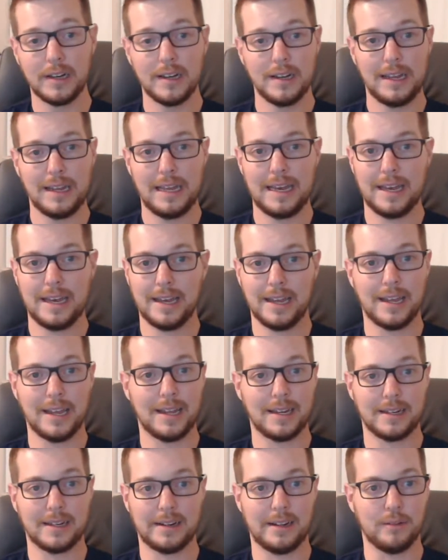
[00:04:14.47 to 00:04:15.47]

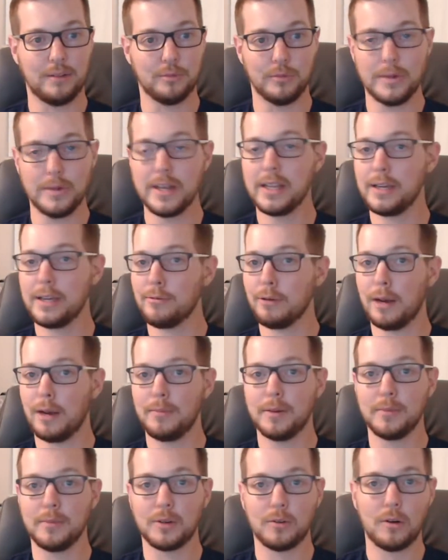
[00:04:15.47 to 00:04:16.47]
And it really rubbed
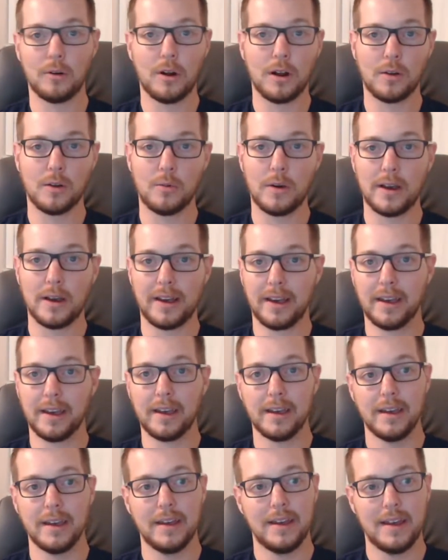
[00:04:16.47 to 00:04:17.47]
him the wrong way.
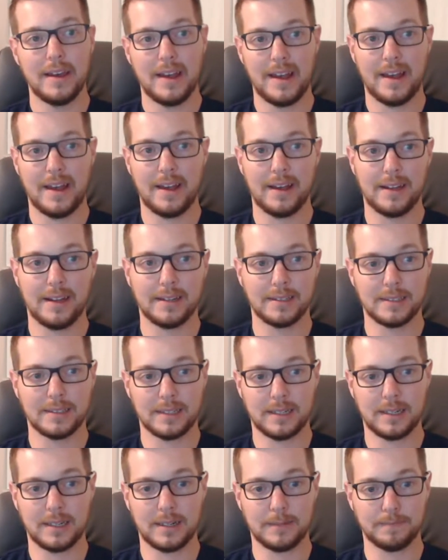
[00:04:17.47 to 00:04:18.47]
And
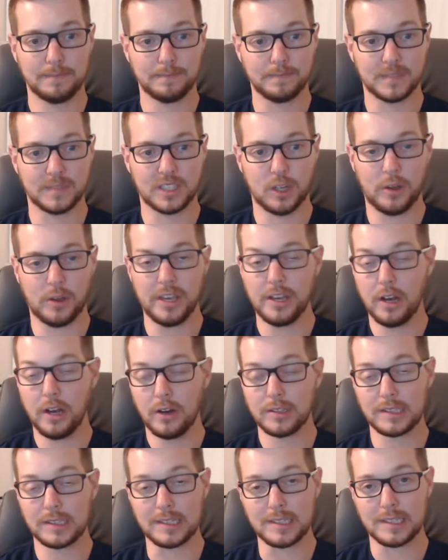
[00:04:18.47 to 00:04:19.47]
um, so he
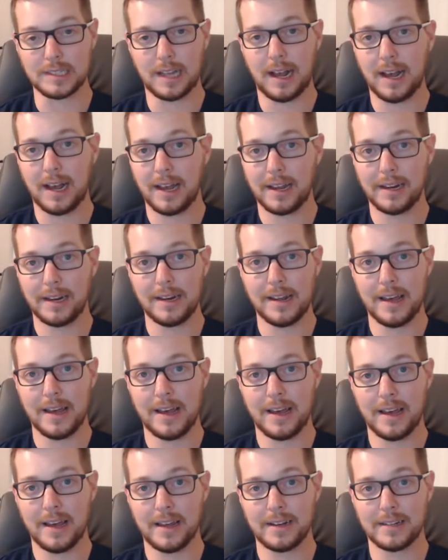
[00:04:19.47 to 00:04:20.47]
goes inside,
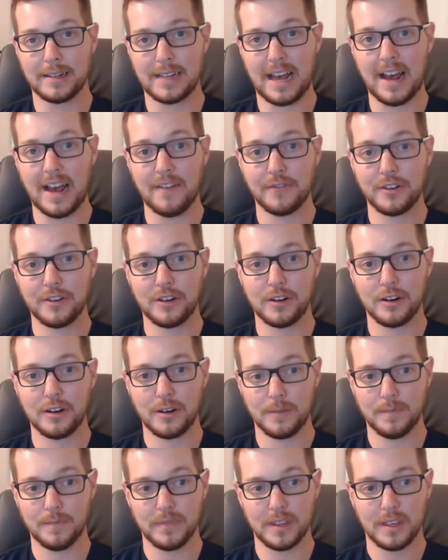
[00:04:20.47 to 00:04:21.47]
and
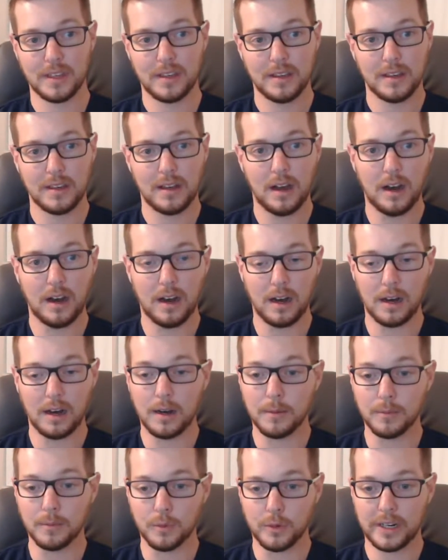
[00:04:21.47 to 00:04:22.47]
after
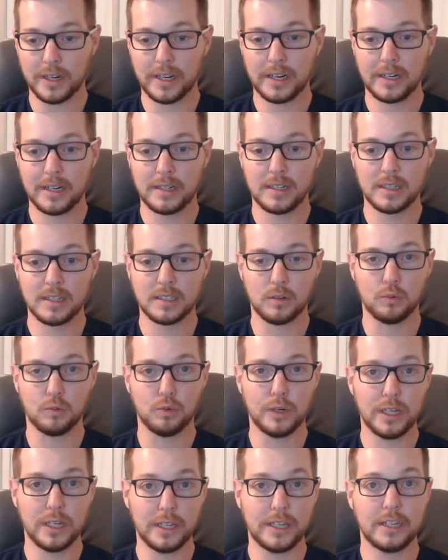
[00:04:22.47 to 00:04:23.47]
um, Rin does a
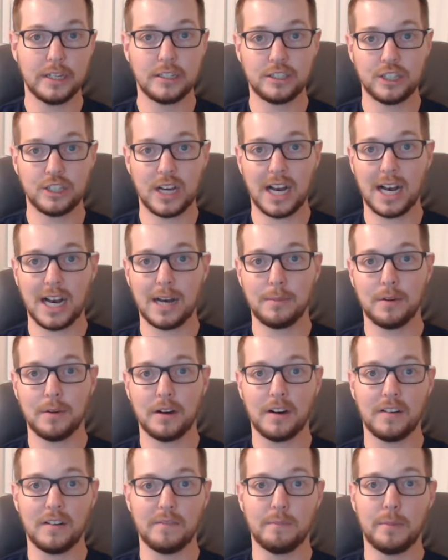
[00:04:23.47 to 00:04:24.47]
really good job
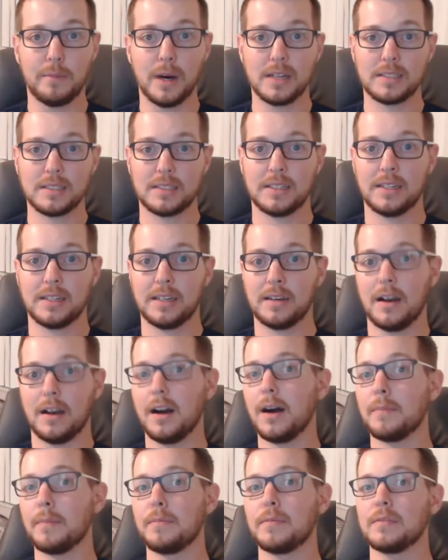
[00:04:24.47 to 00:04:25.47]
of busting
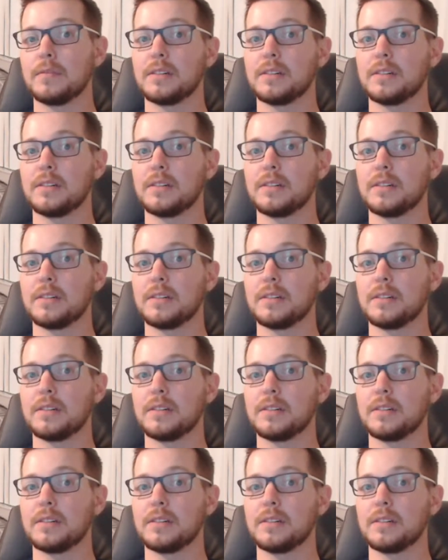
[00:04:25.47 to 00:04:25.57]
up